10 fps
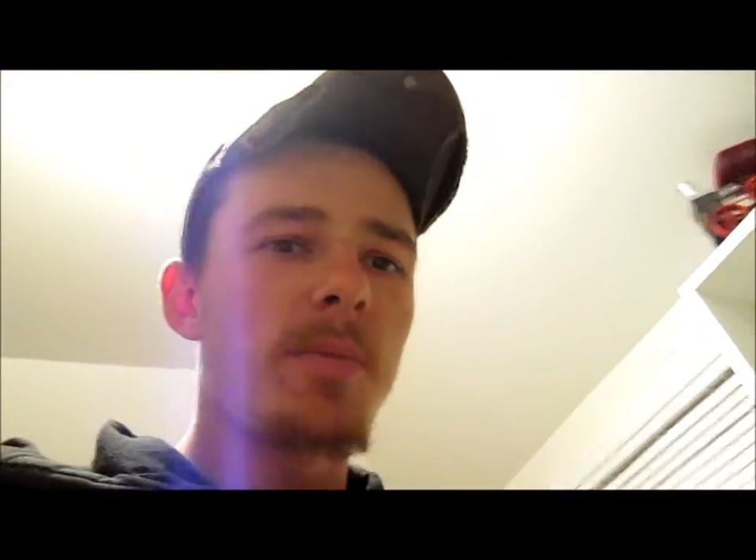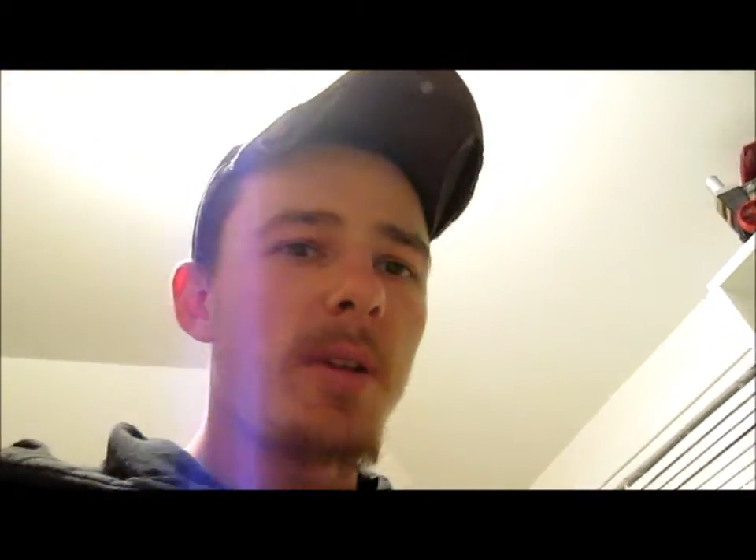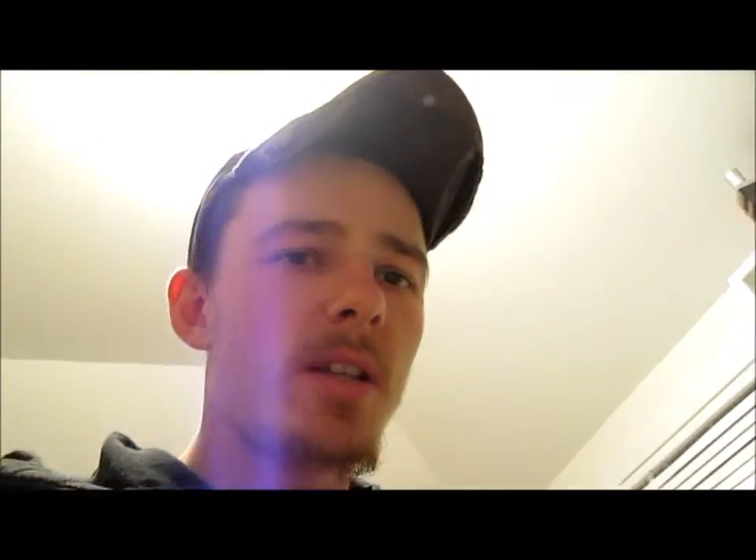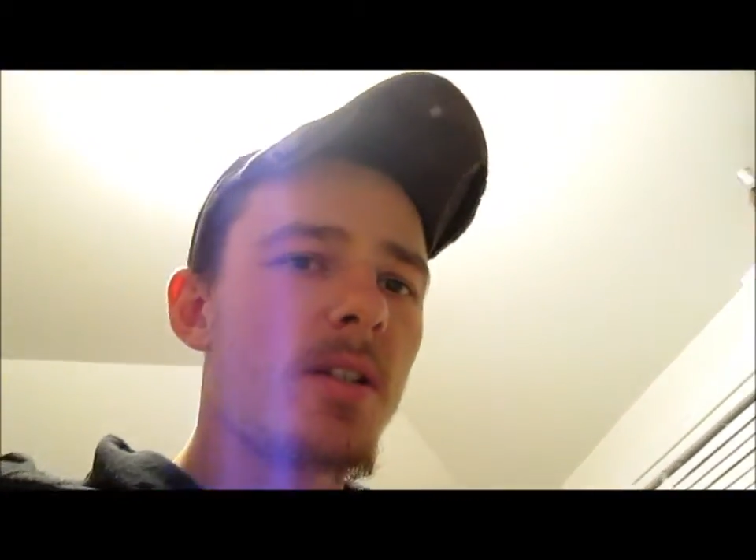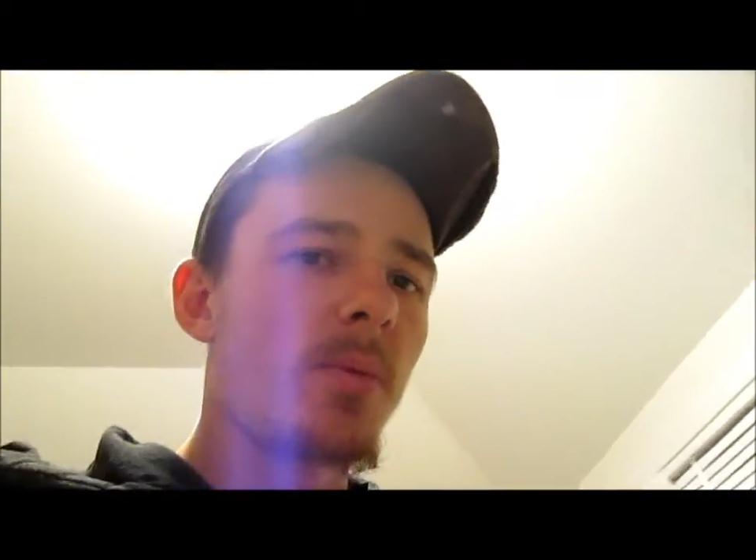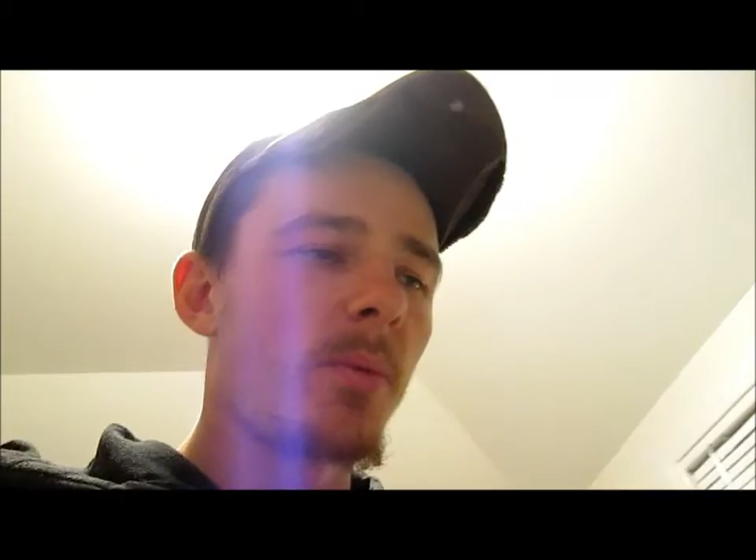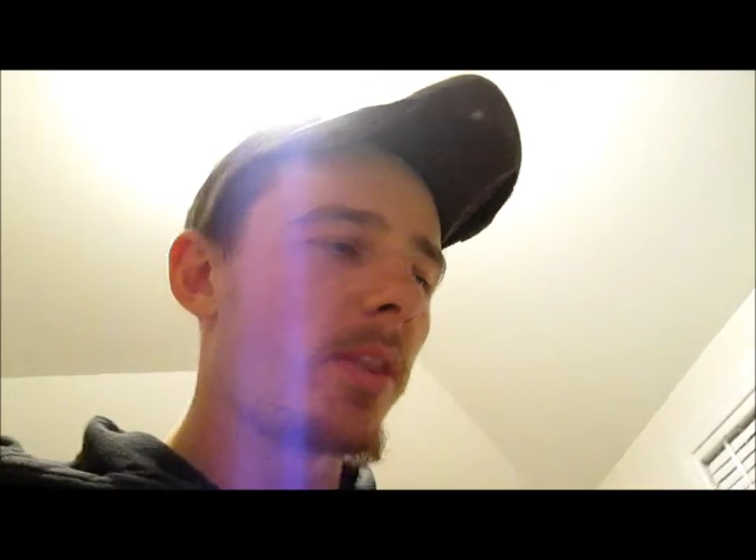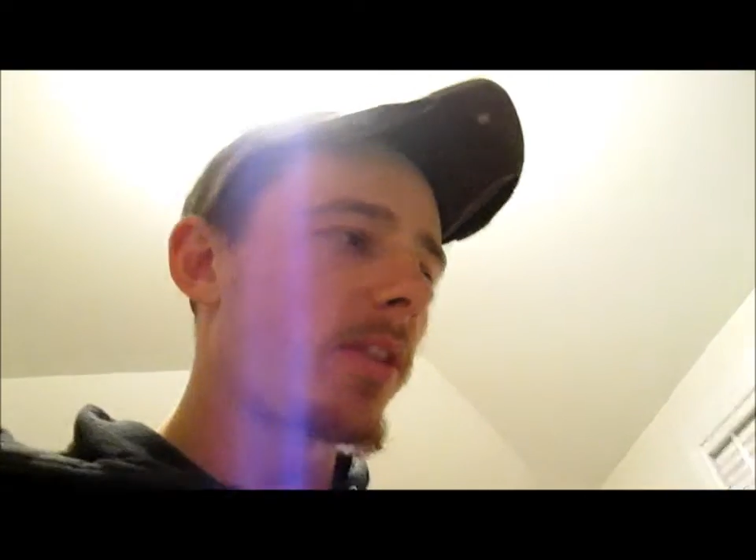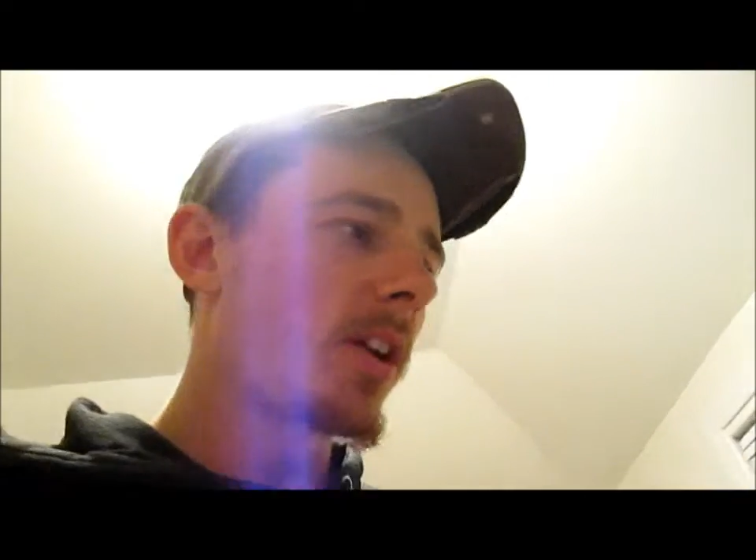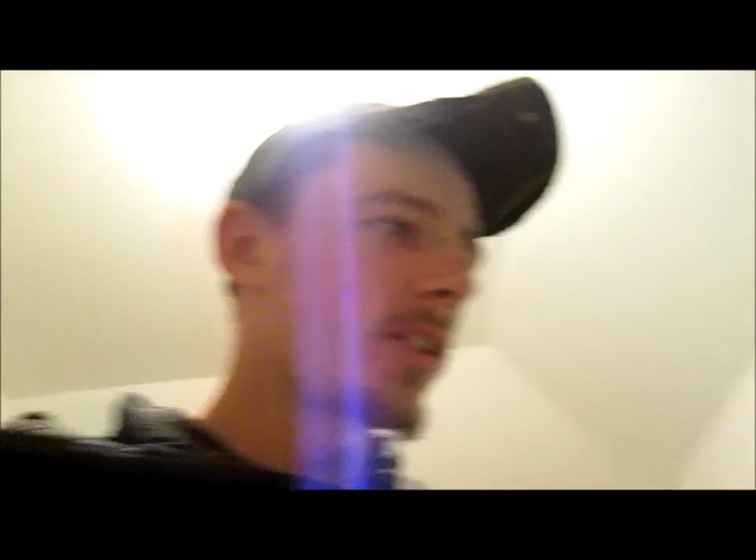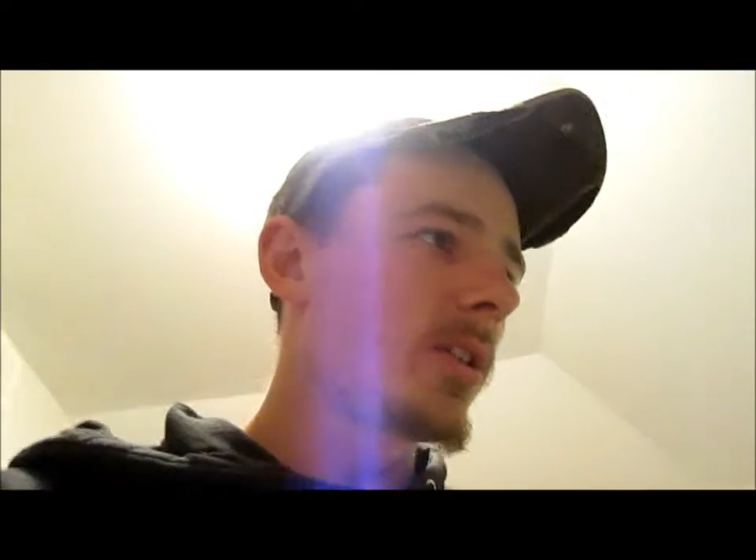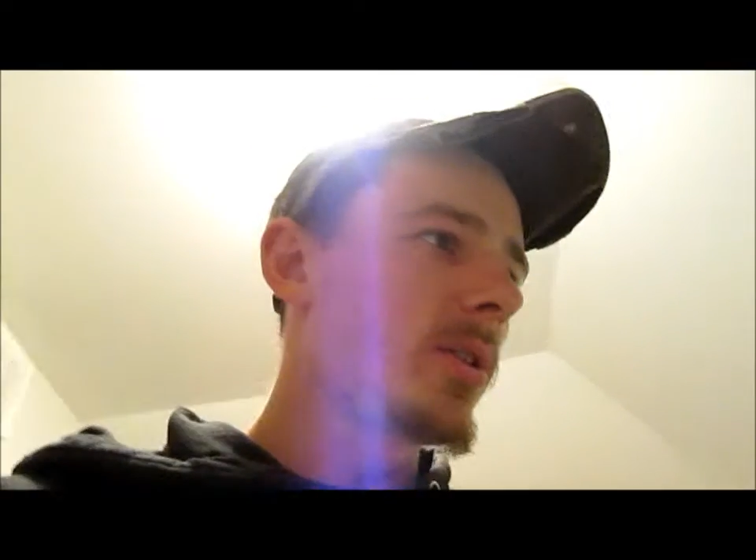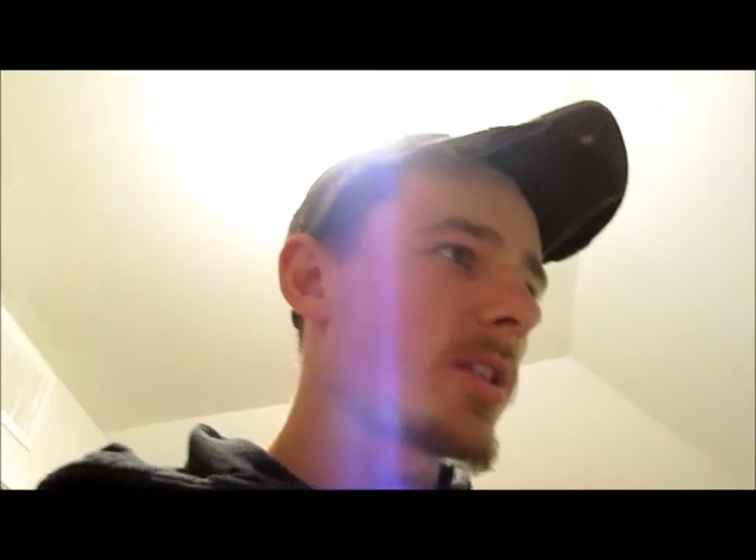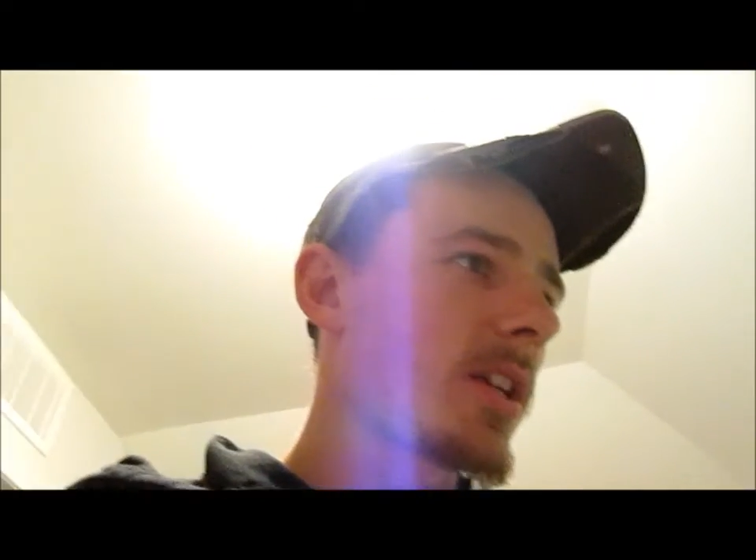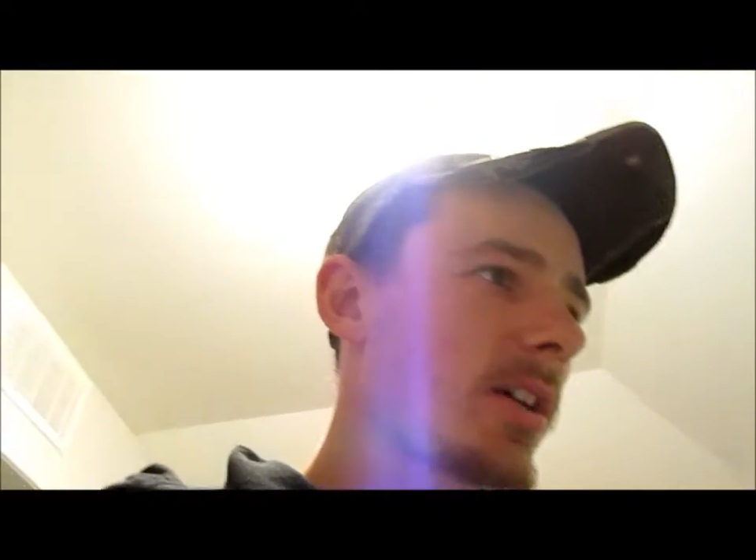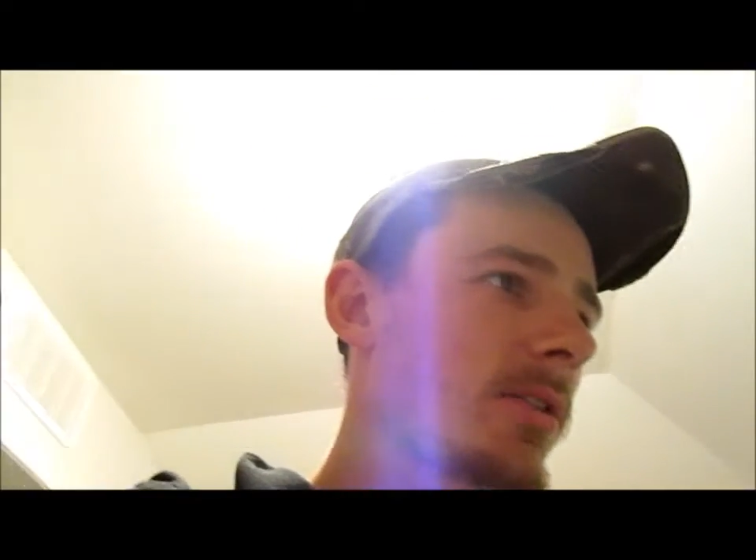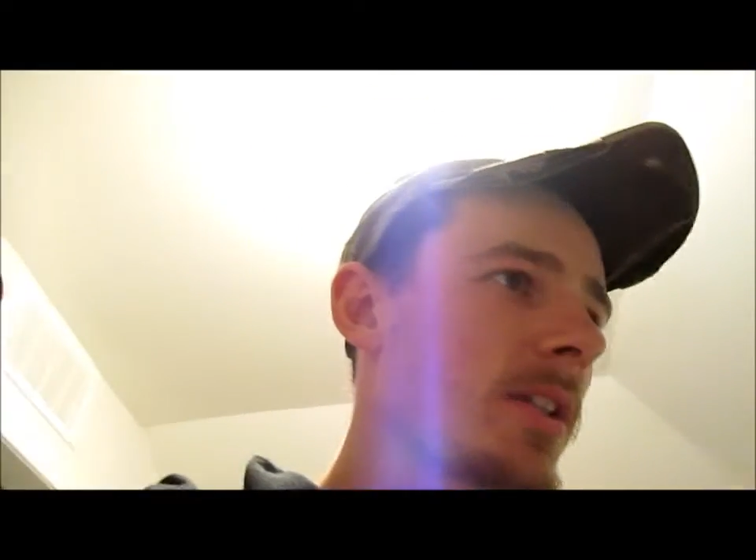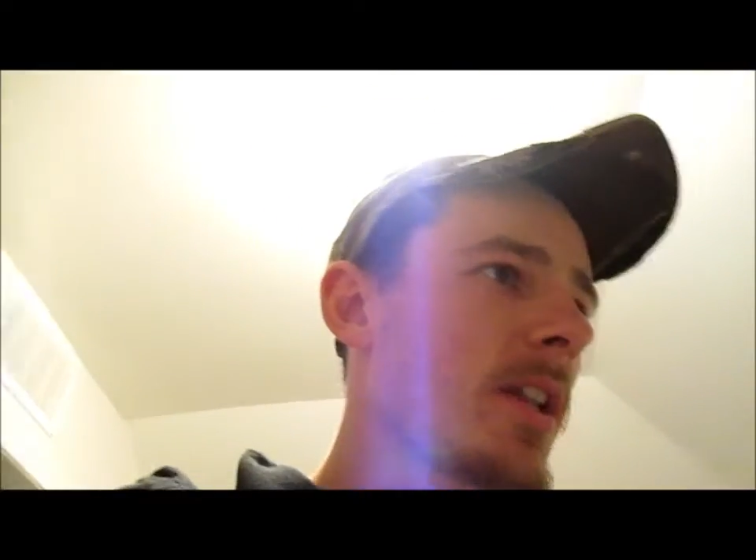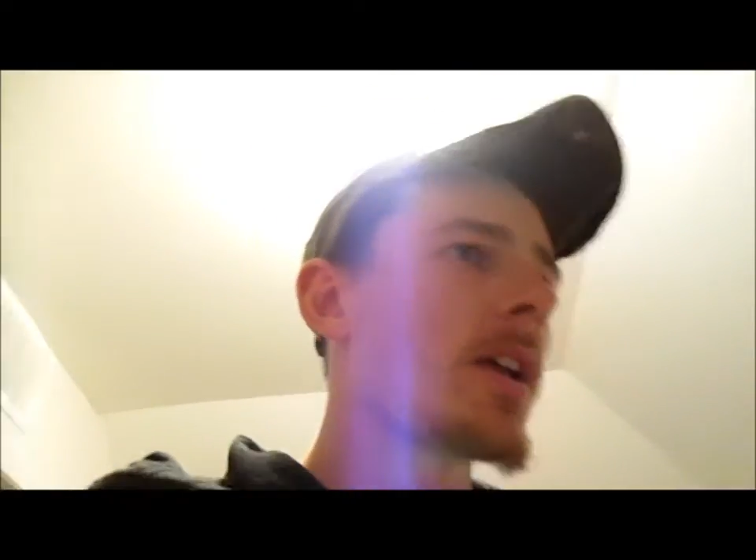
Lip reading: pieces in 132 scale,